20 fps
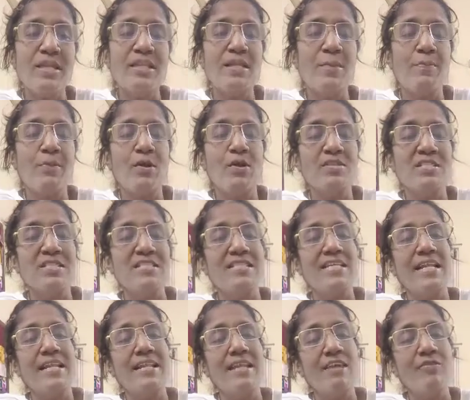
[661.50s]
the process,
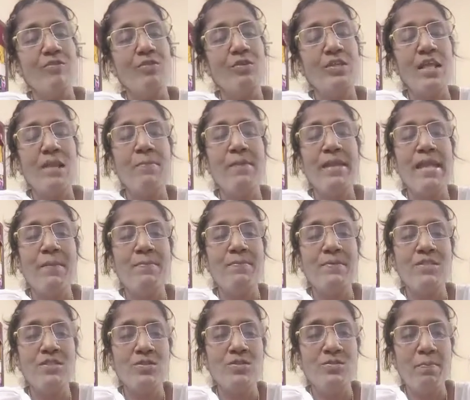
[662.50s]
and therefore they'll be able
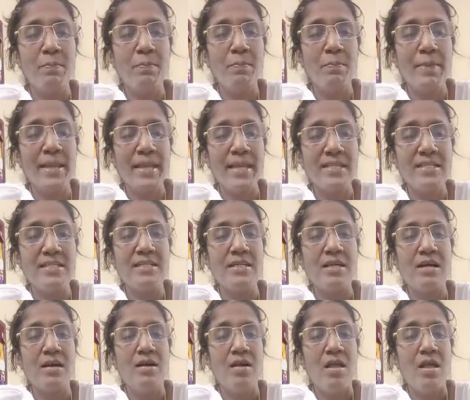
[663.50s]
to make it
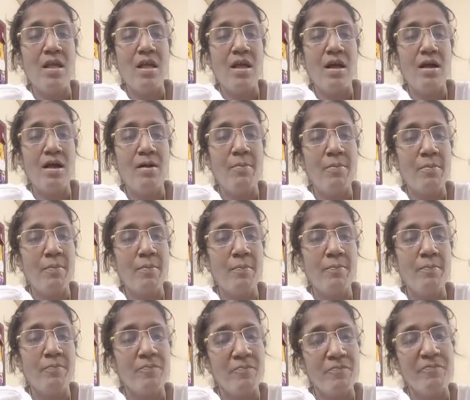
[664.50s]

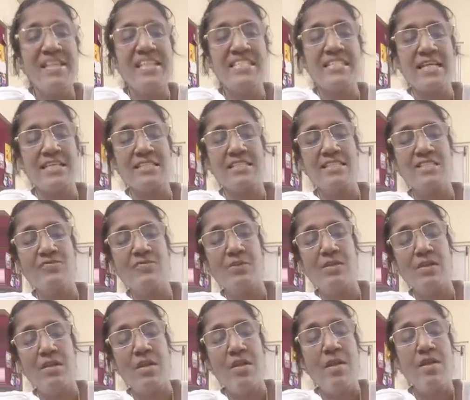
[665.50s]
very
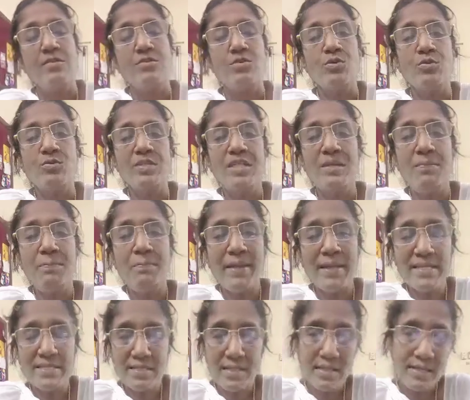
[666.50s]
successful. So
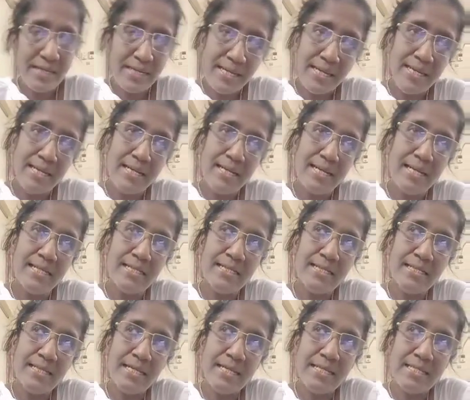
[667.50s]
team-based learning,
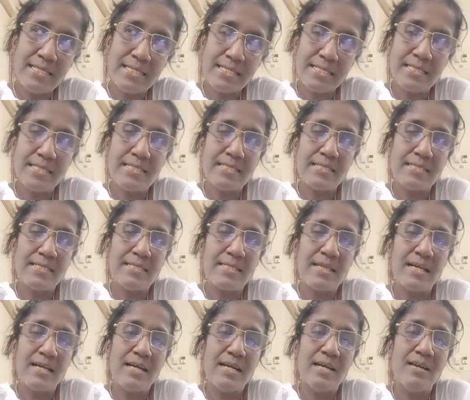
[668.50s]
it's
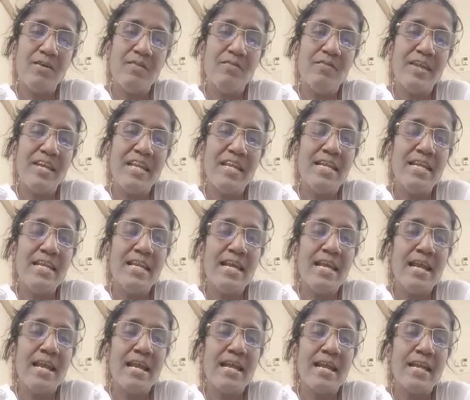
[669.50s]
a very
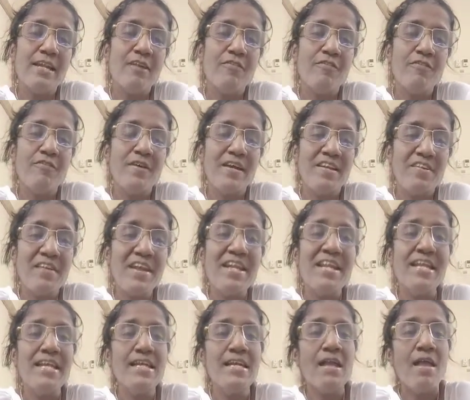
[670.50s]
kind of
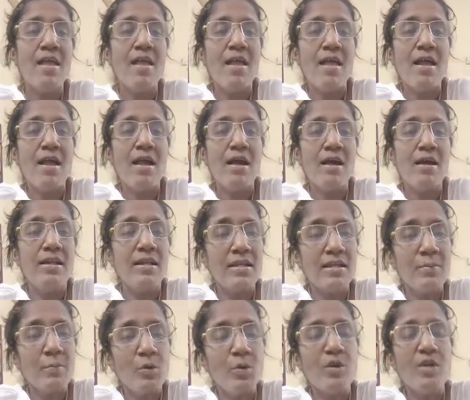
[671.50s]
trending
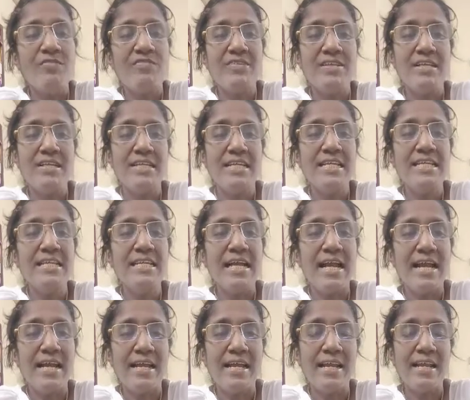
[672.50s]
mode of learning,
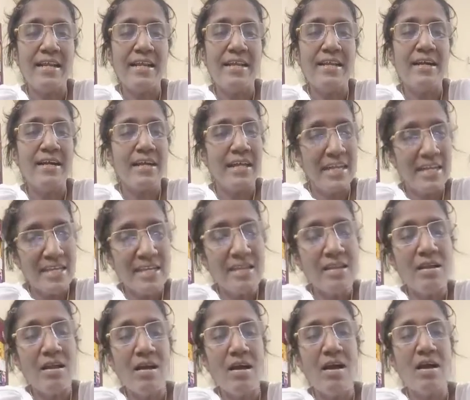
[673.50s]
and
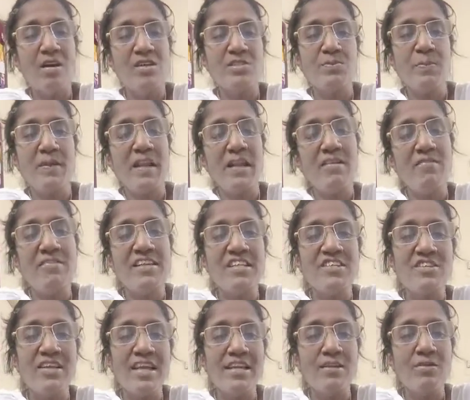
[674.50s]
in a hospital we
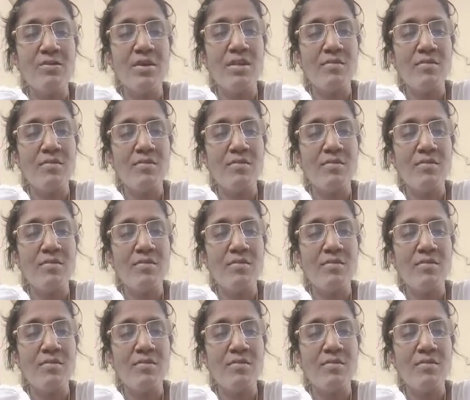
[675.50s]
try to